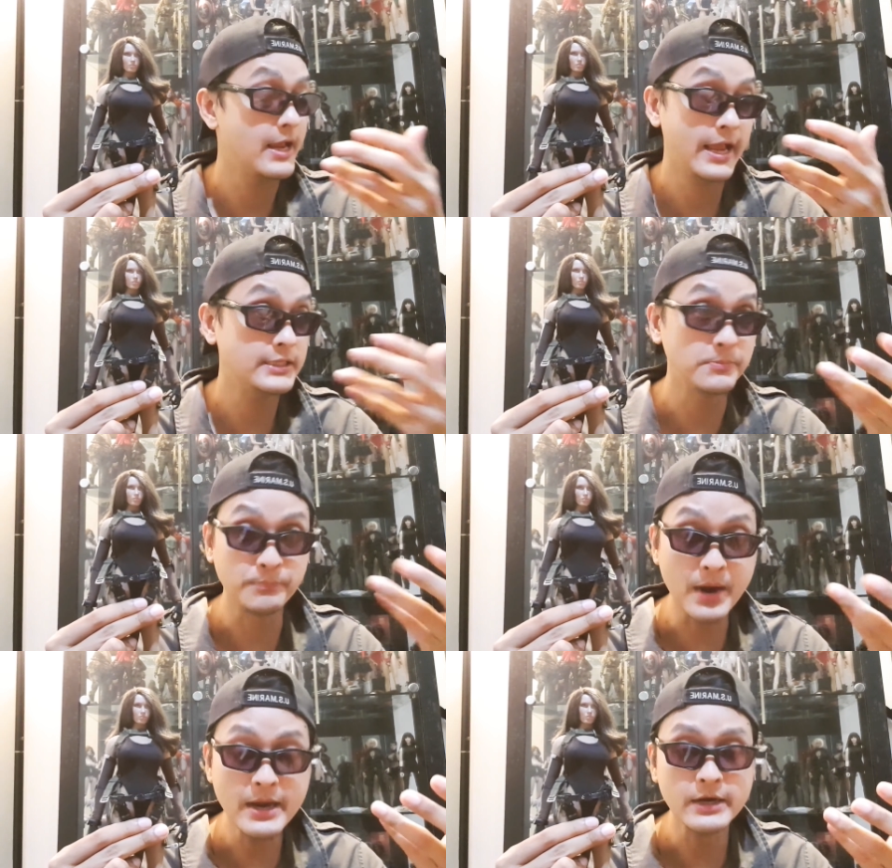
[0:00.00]
as a
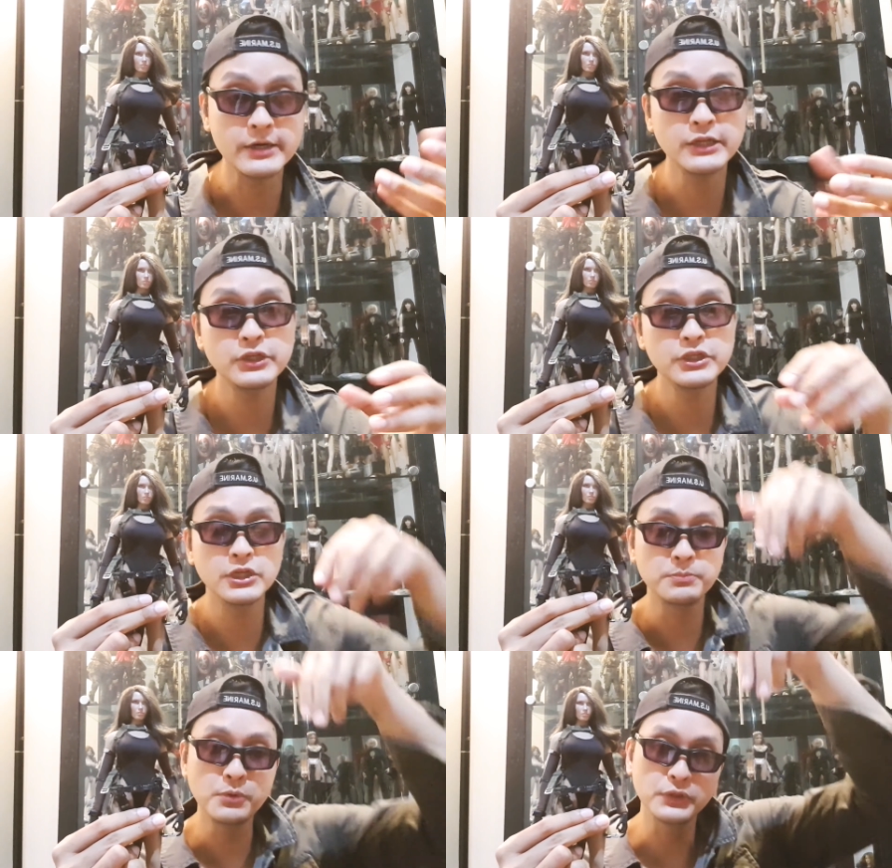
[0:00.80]
buyer, they should
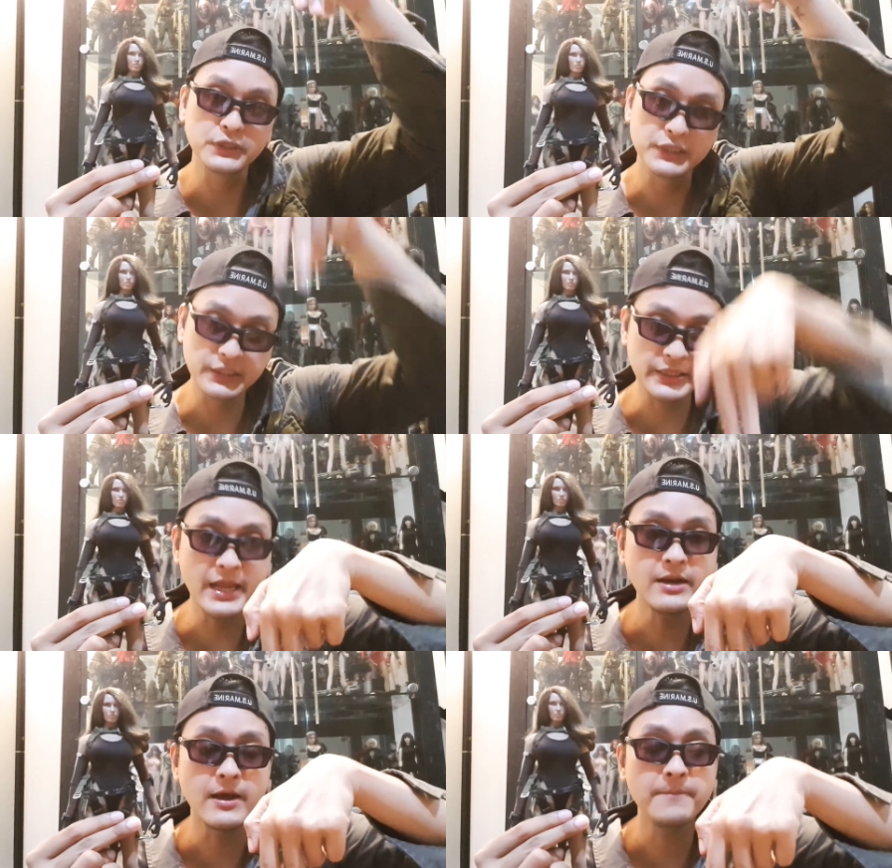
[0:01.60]
just put
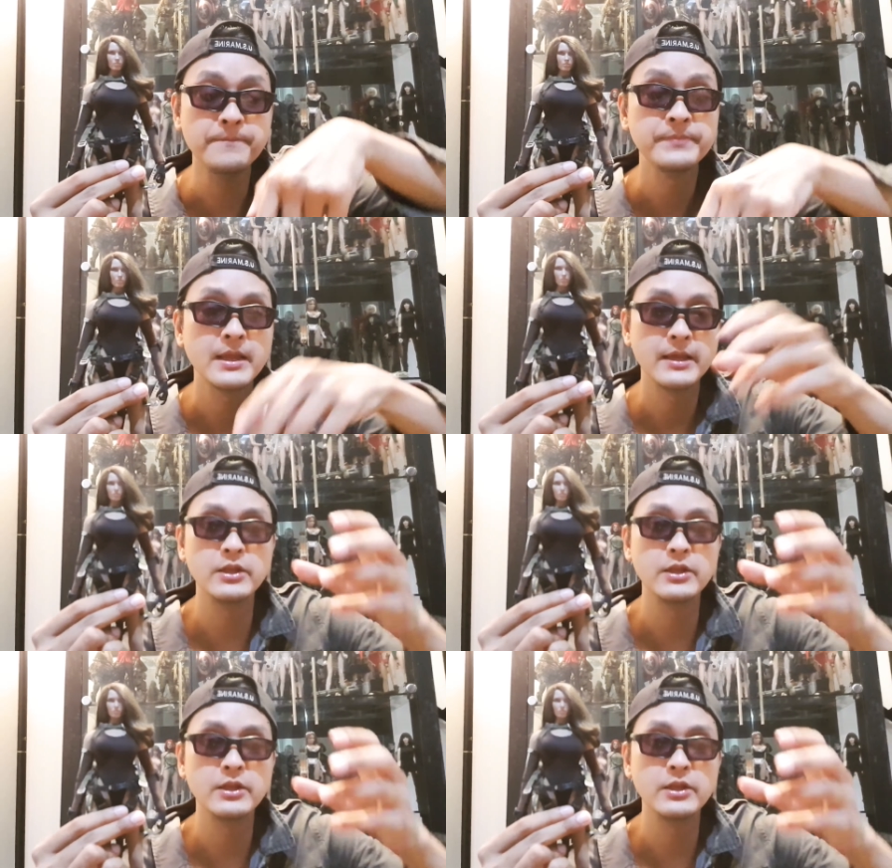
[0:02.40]
stand up,